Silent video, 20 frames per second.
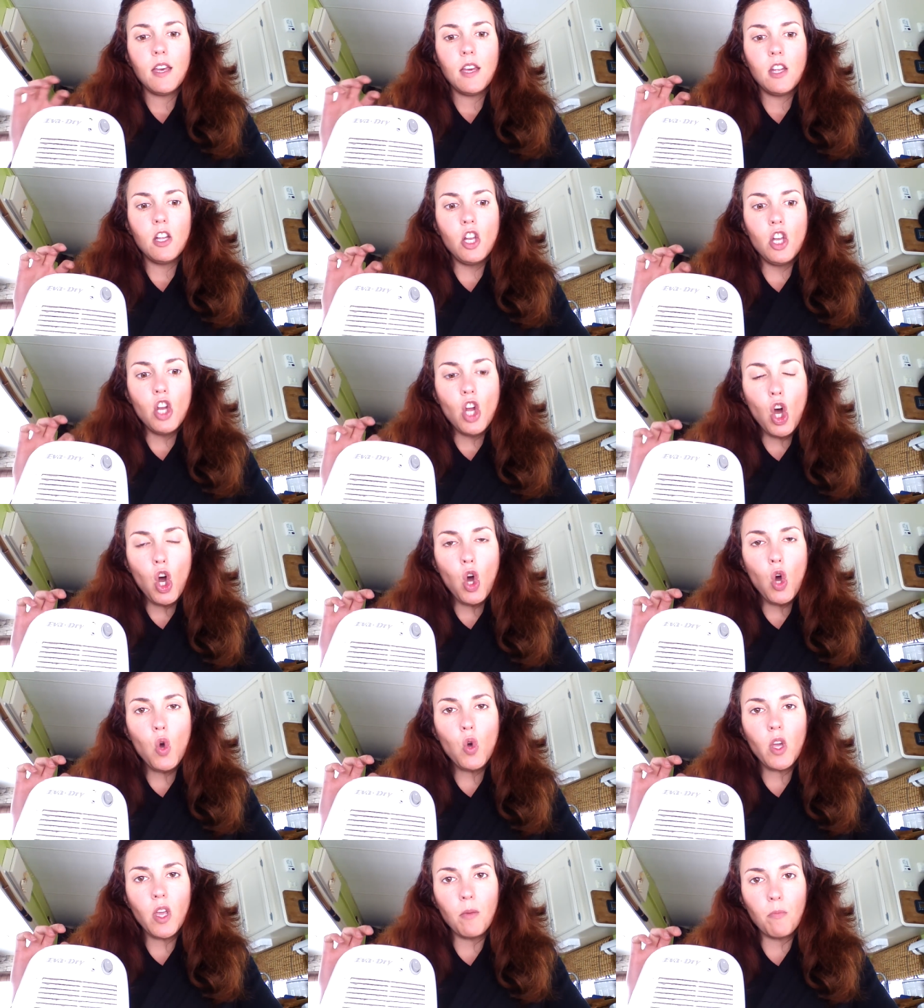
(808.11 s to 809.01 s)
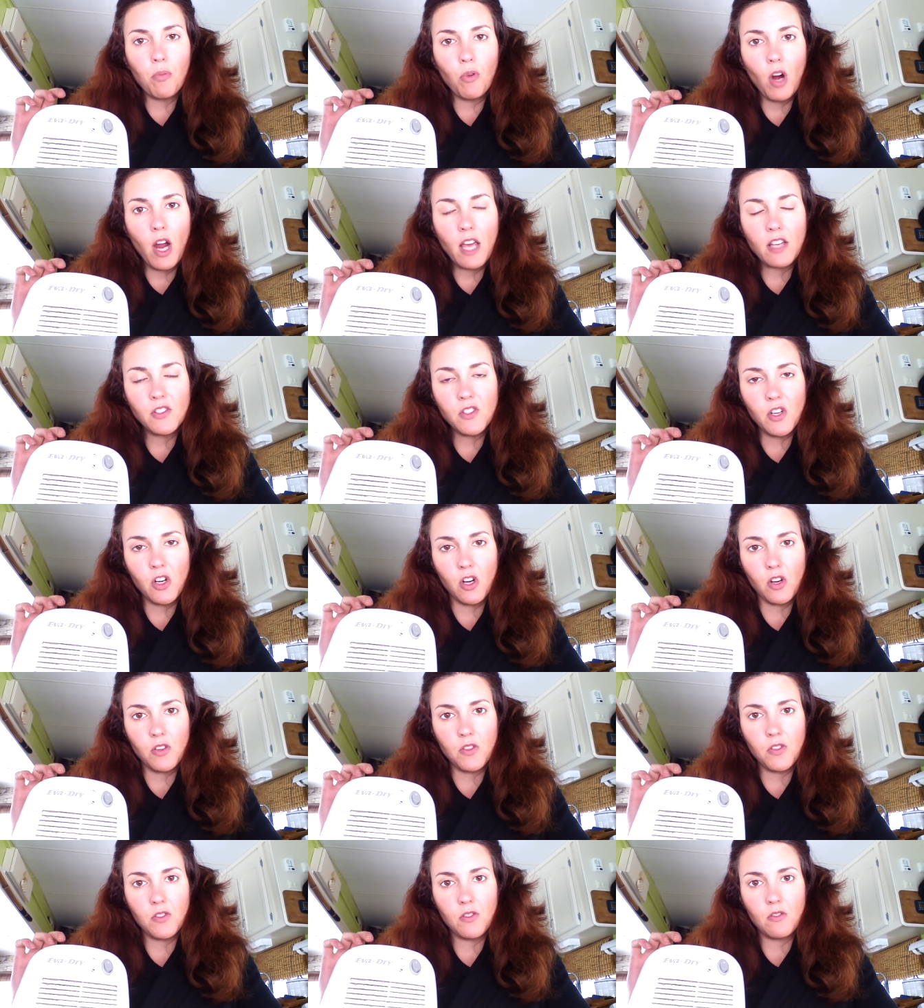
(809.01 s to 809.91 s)
No
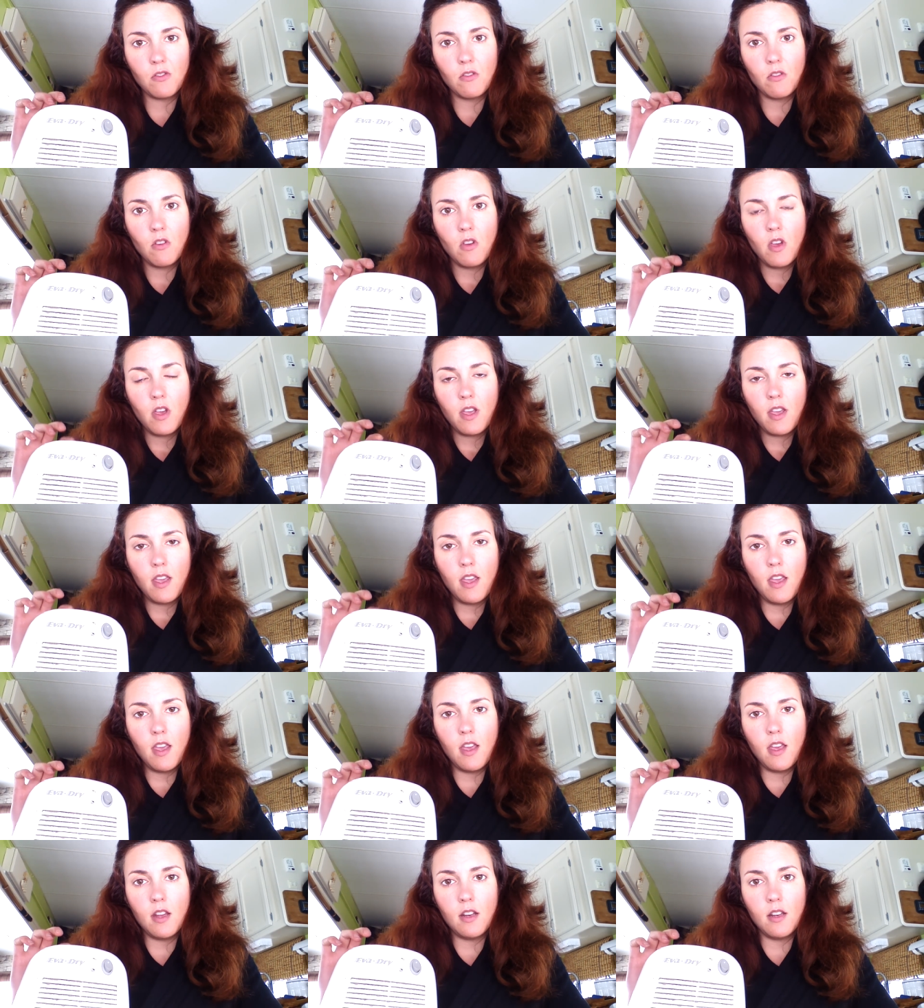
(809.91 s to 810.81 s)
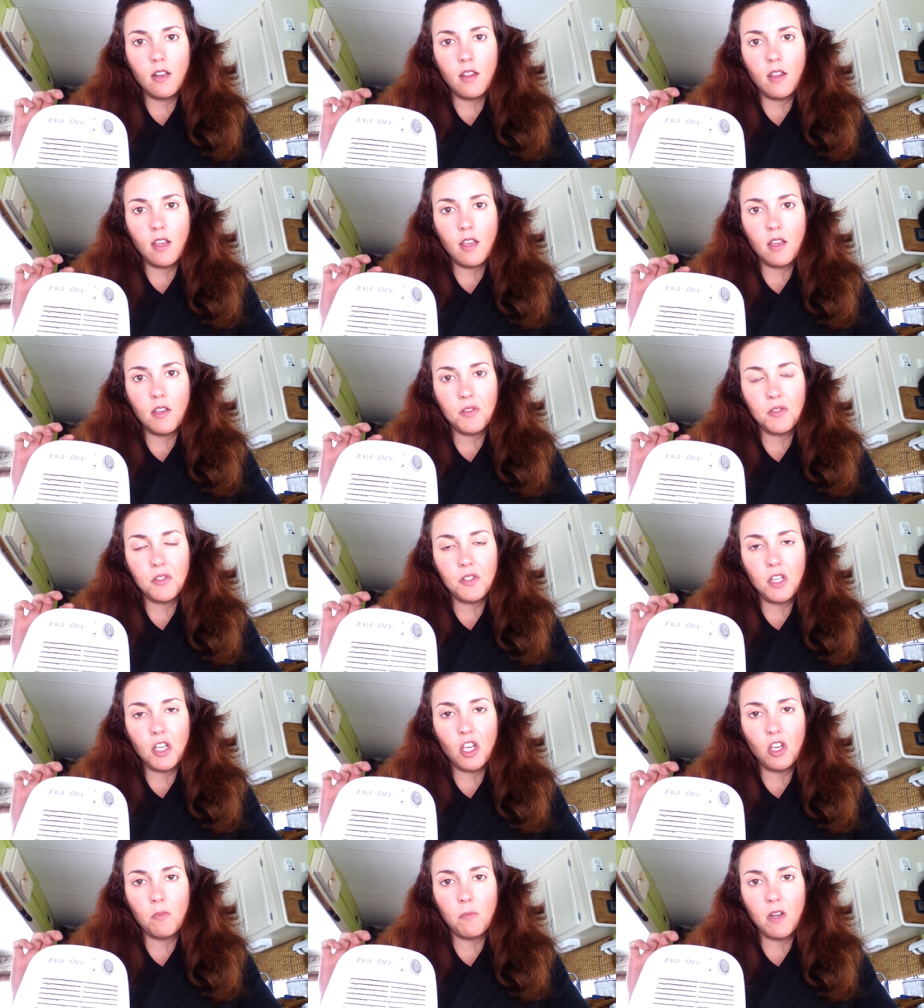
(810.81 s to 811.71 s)
compressors in these
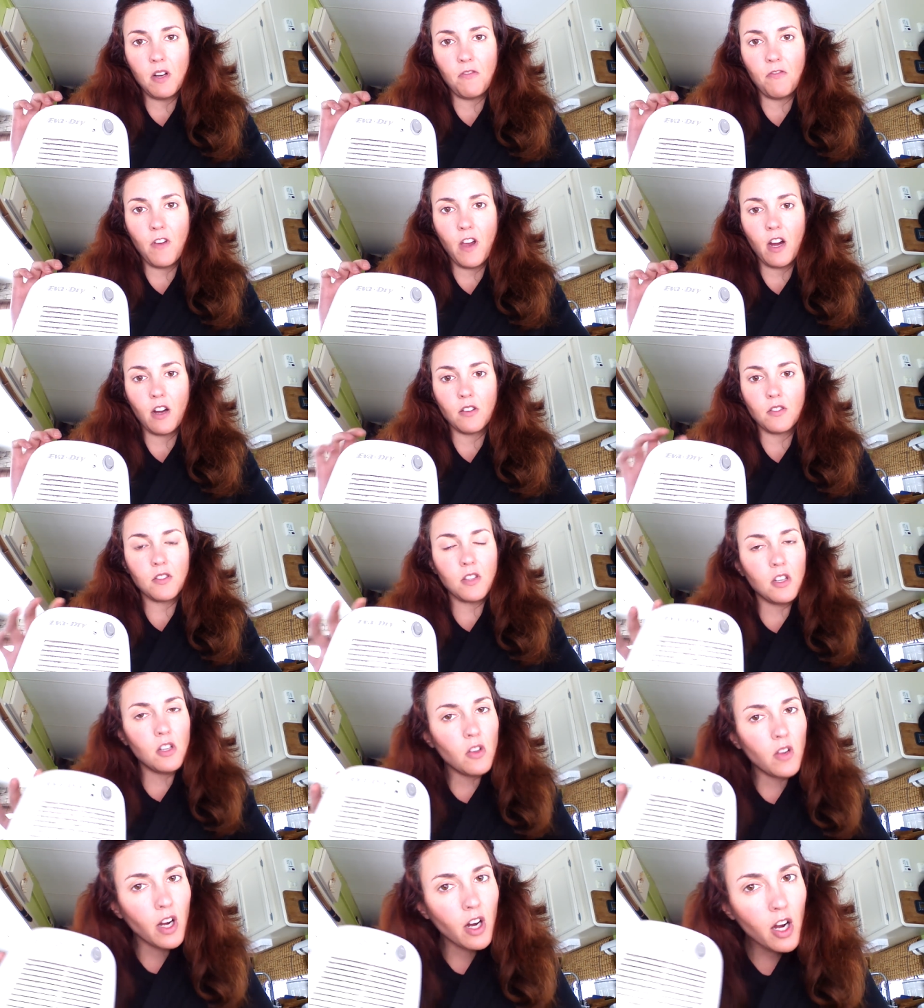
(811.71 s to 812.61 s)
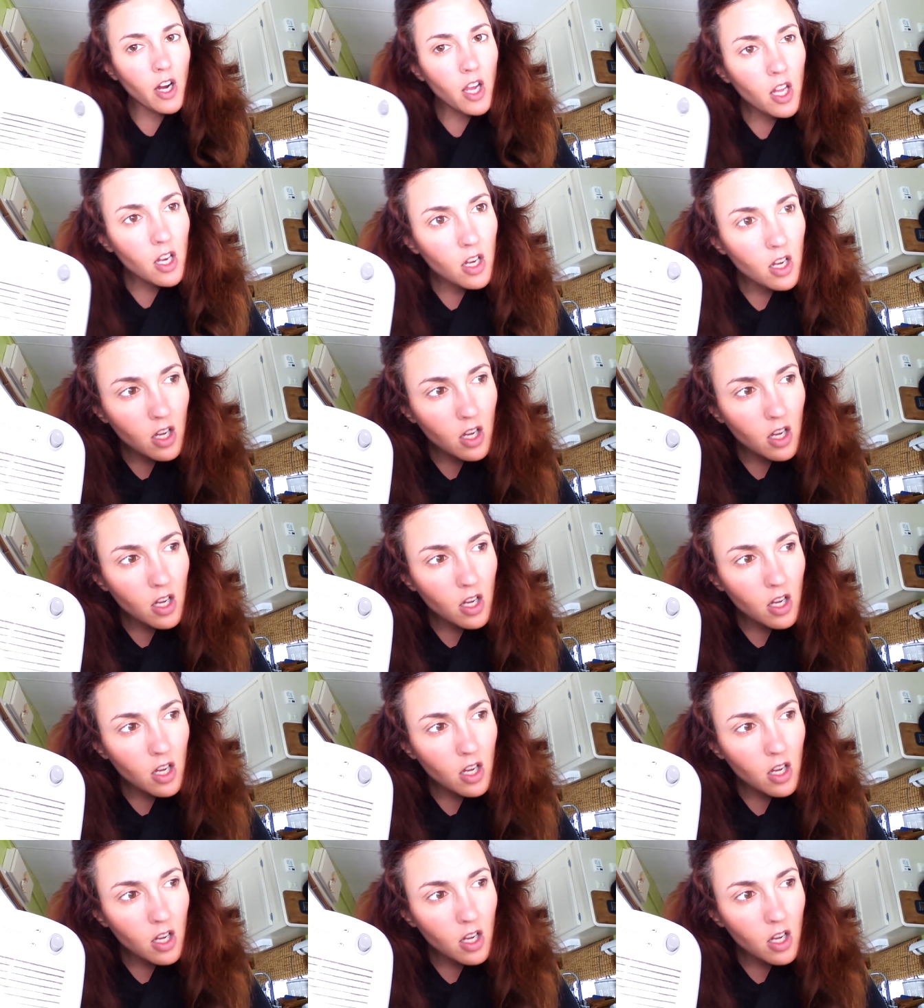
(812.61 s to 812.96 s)
dehumidifiers. Can you hear it?